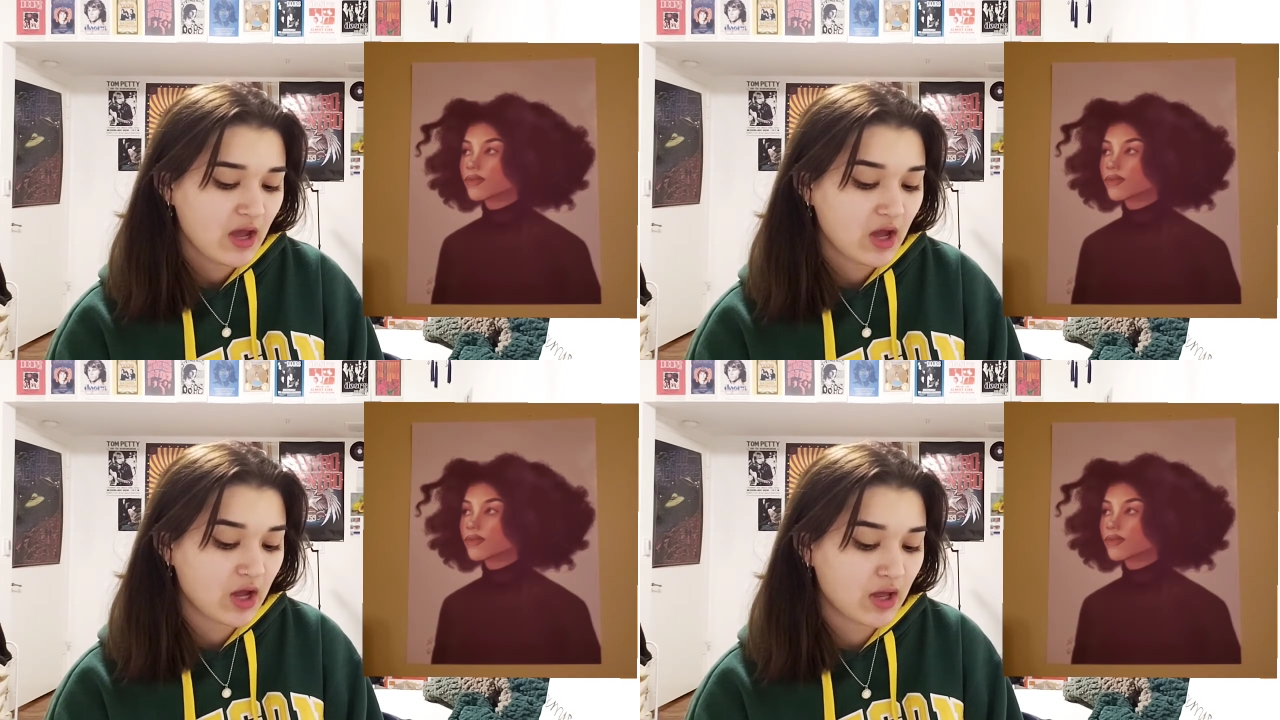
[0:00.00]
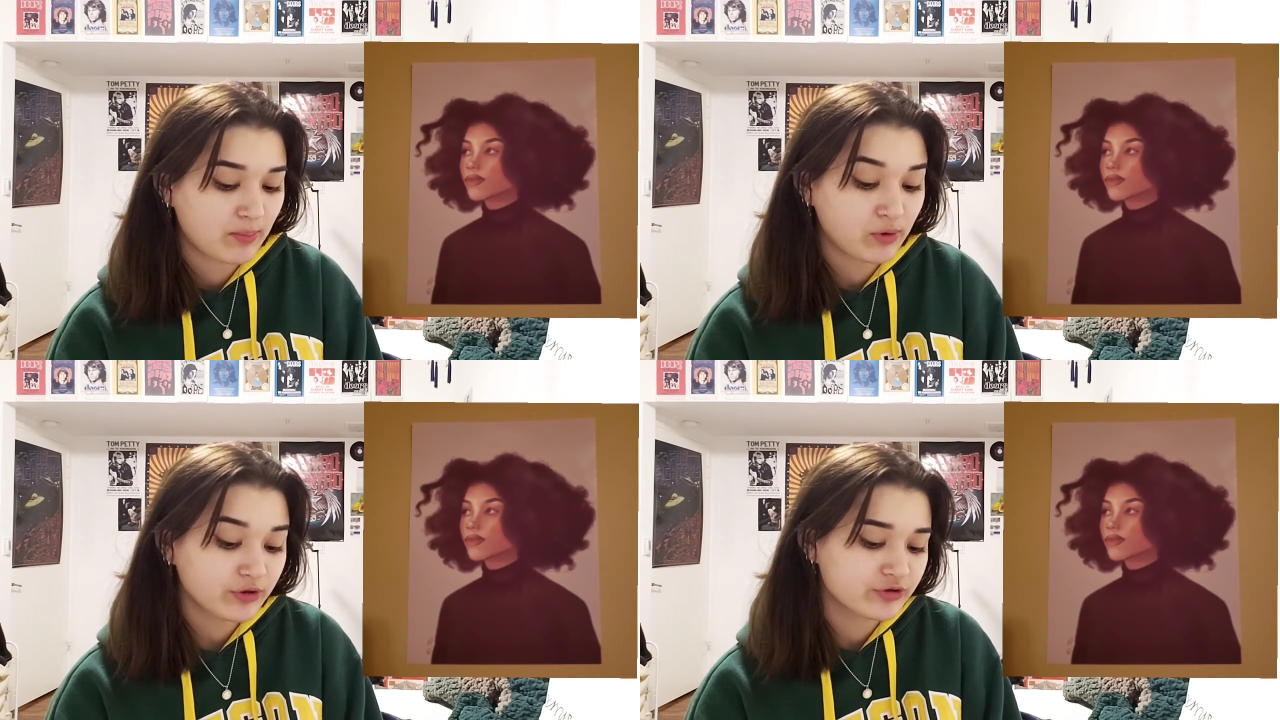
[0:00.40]
a
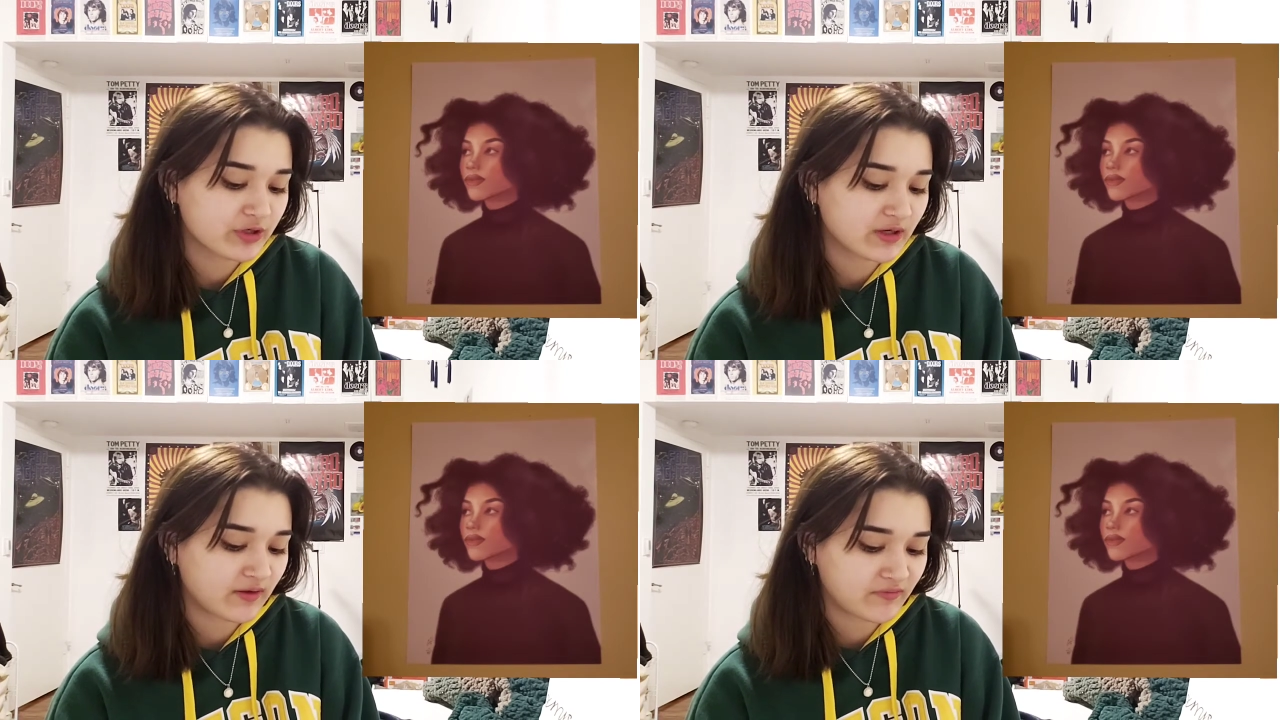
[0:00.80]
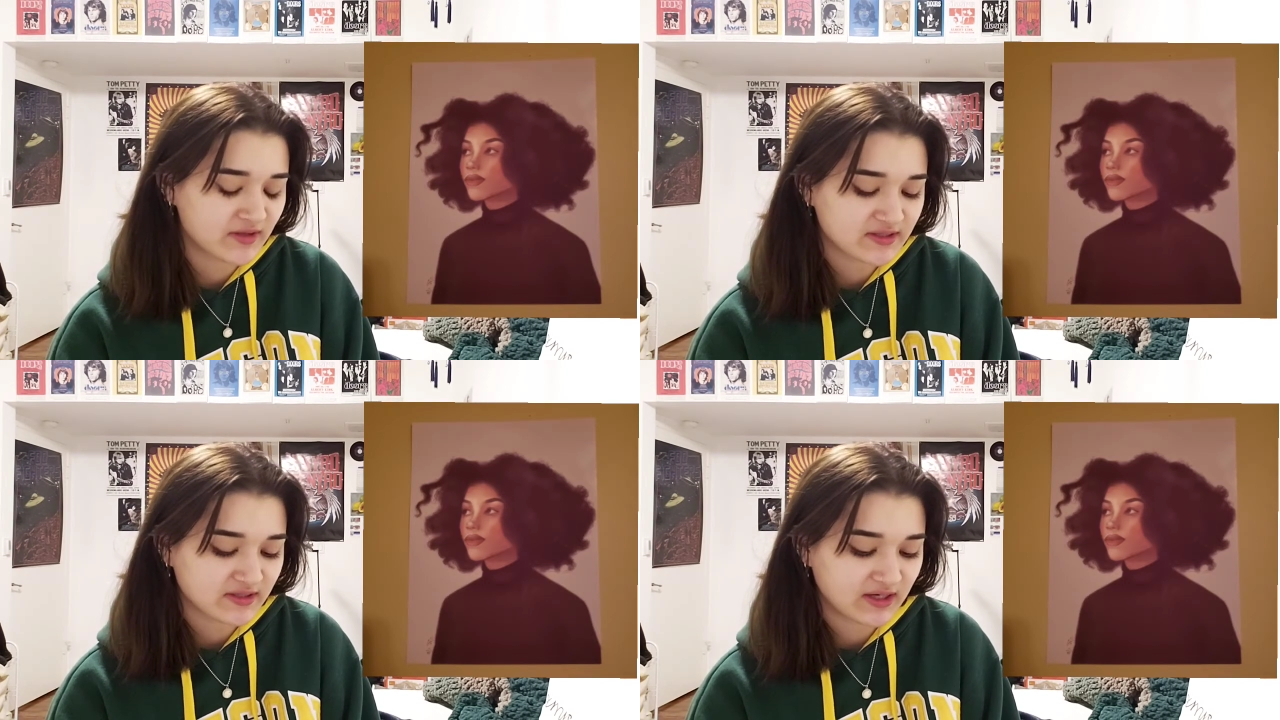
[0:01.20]
portrait of
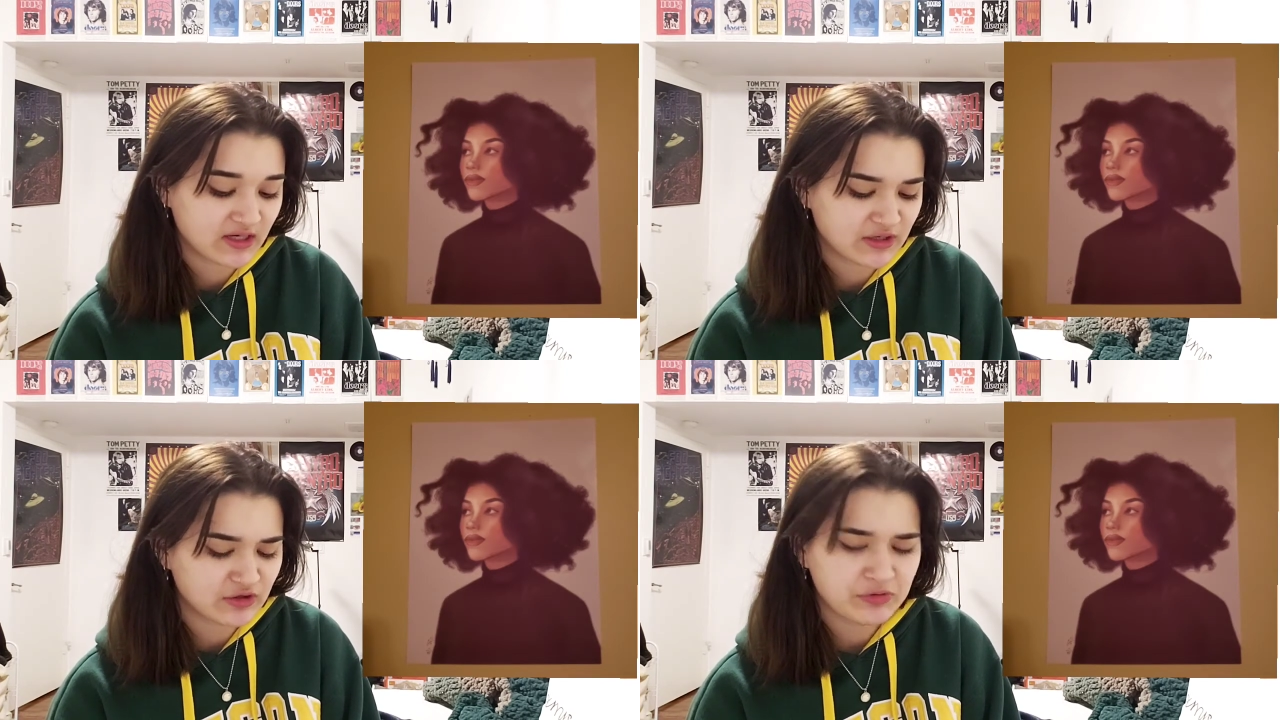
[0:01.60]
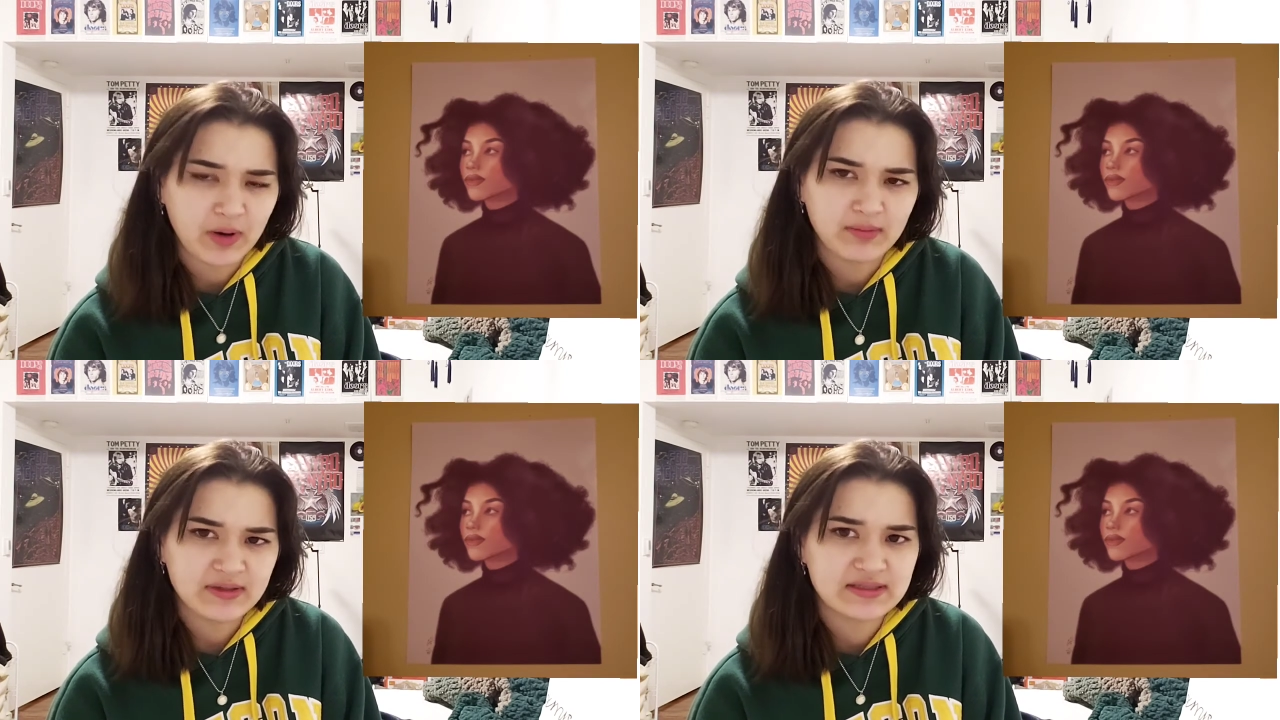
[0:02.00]
this lady who you've
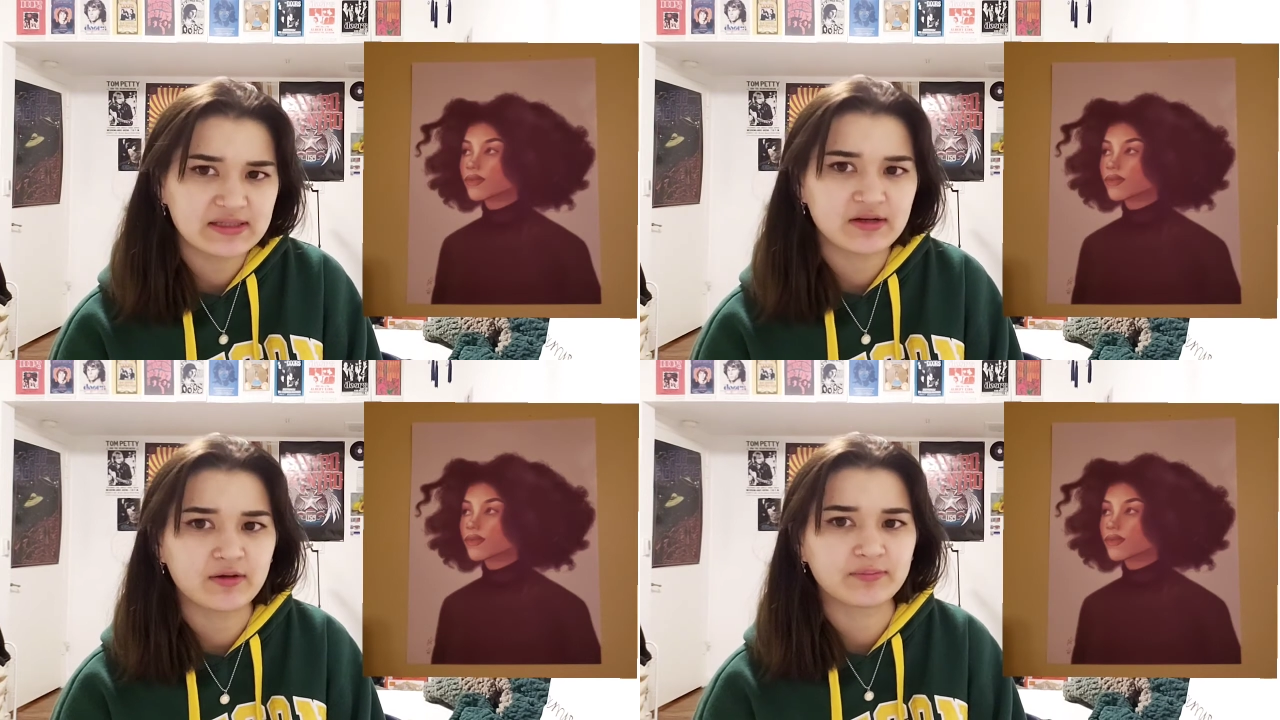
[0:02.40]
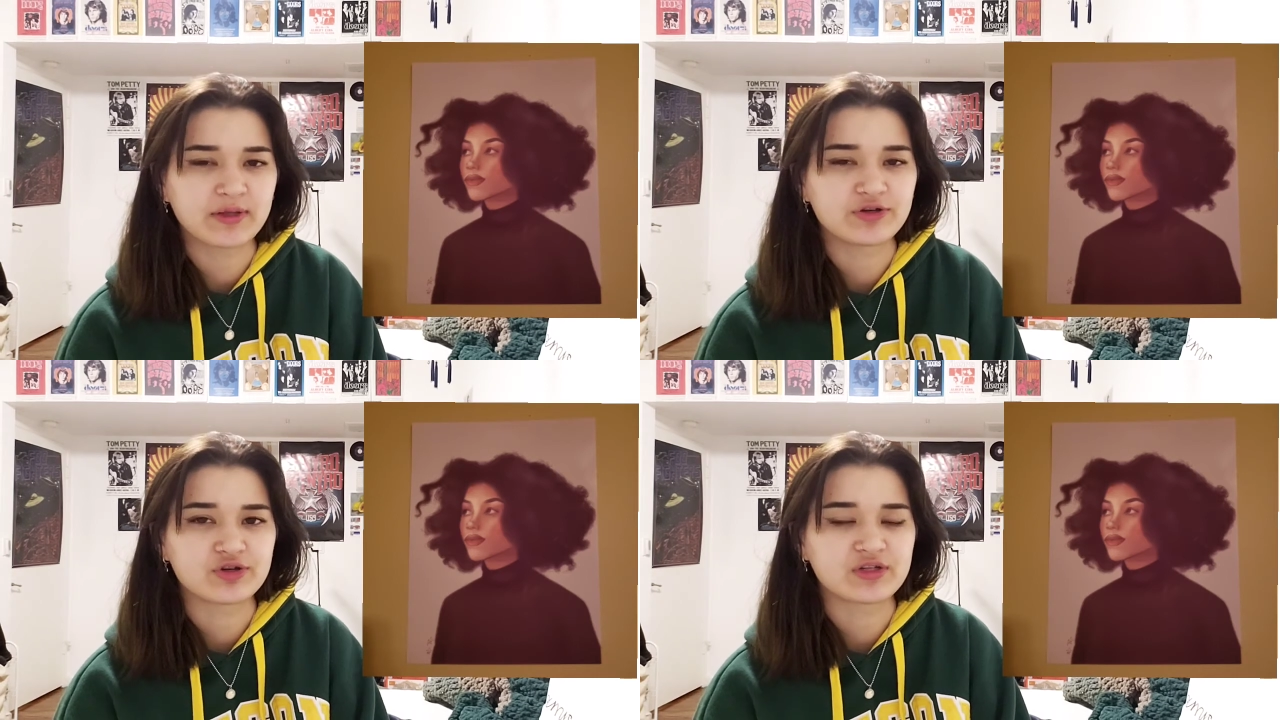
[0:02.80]
probably seen on
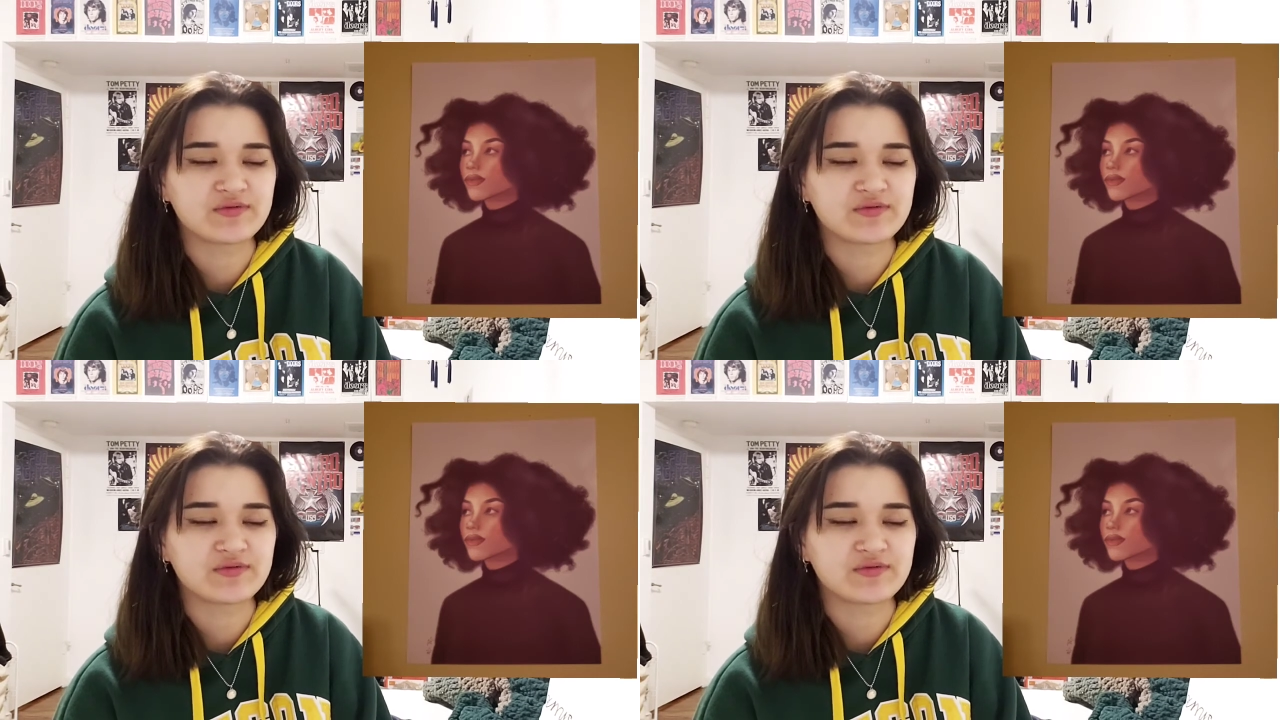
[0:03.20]
Pinterest.